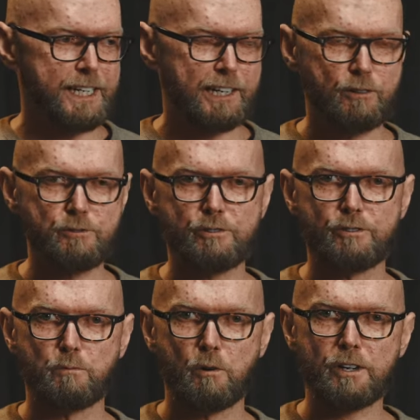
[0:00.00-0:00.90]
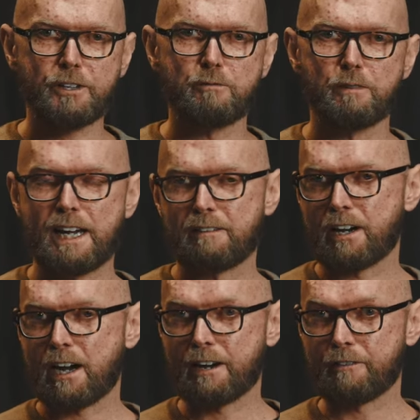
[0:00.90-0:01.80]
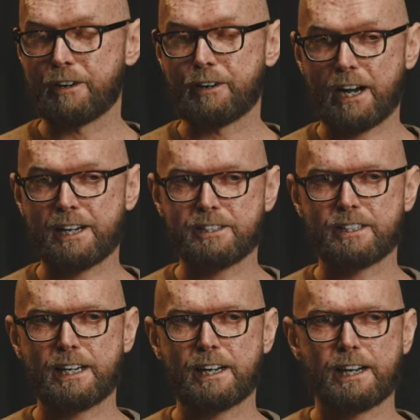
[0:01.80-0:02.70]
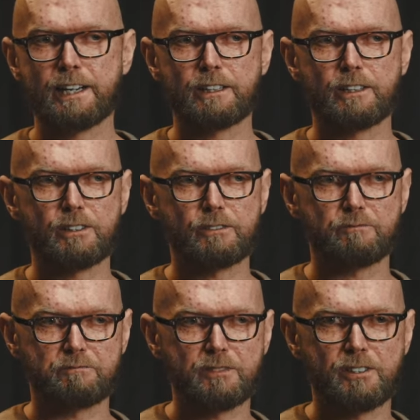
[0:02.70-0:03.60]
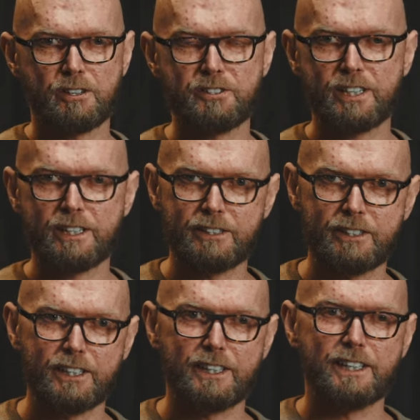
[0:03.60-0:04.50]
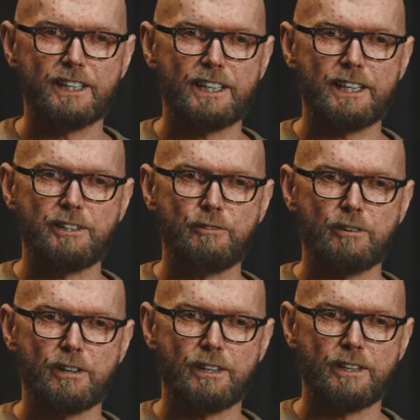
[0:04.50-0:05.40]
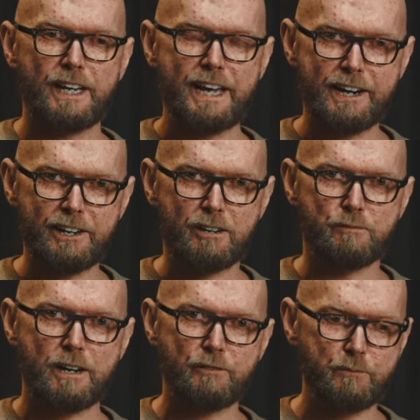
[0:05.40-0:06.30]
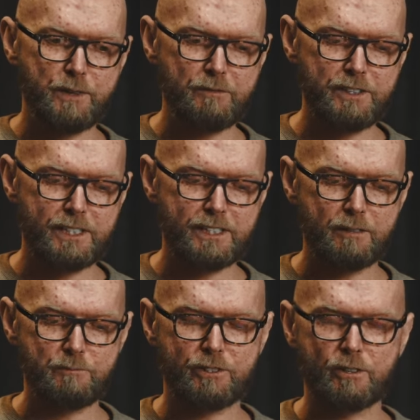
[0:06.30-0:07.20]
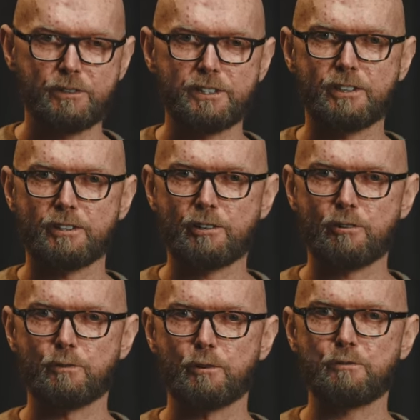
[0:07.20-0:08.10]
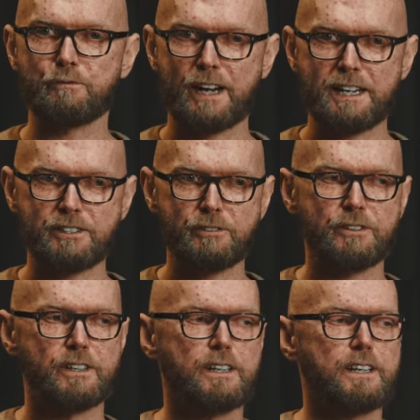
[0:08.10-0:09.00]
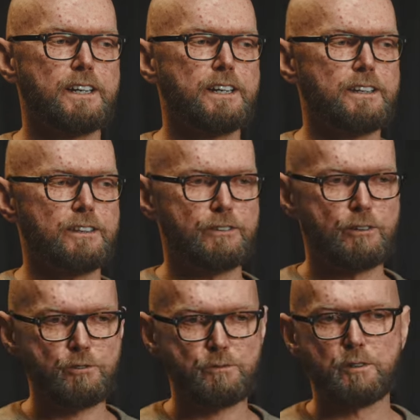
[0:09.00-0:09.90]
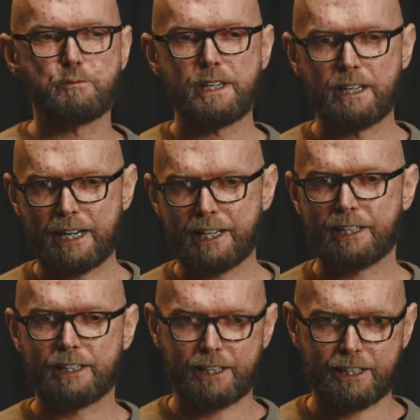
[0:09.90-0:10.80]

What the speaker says: close to the water, you will have a very high saline content in your air around the PV system, so it's gonna corrode faster. Those would be like,